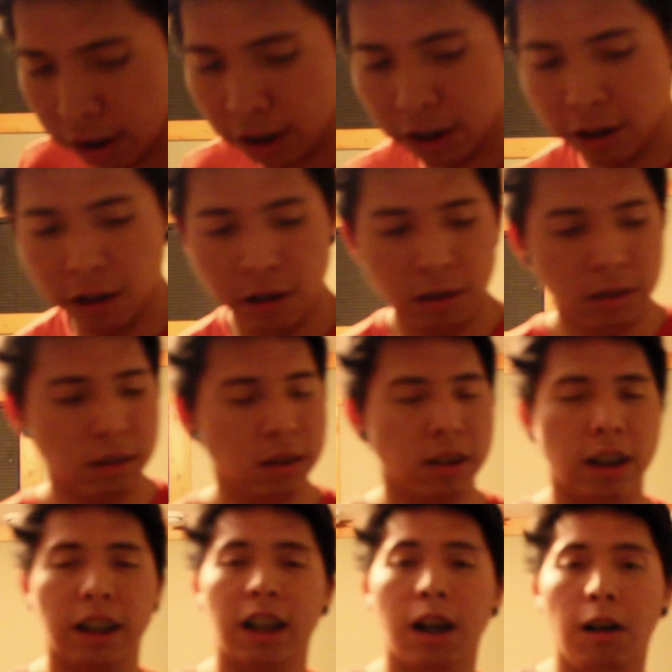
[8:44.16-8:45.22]
here
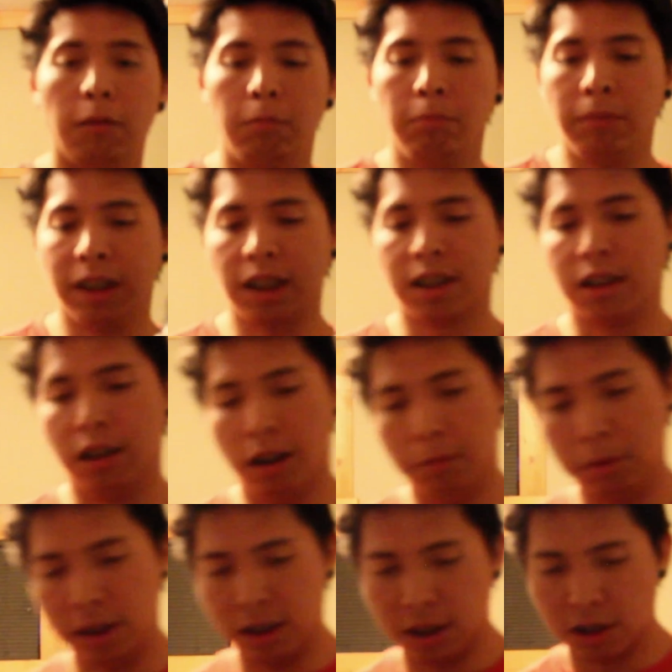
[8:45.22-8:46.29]
I got mixed
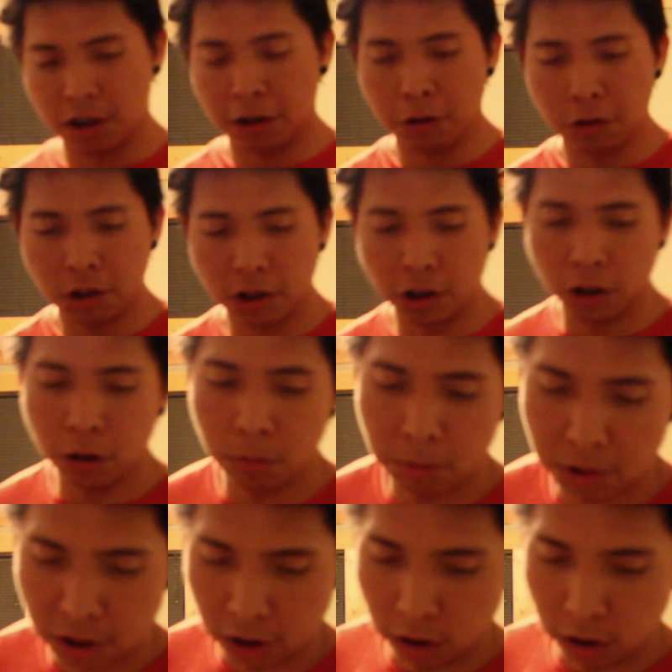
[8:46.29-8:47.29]
up is 2 scoops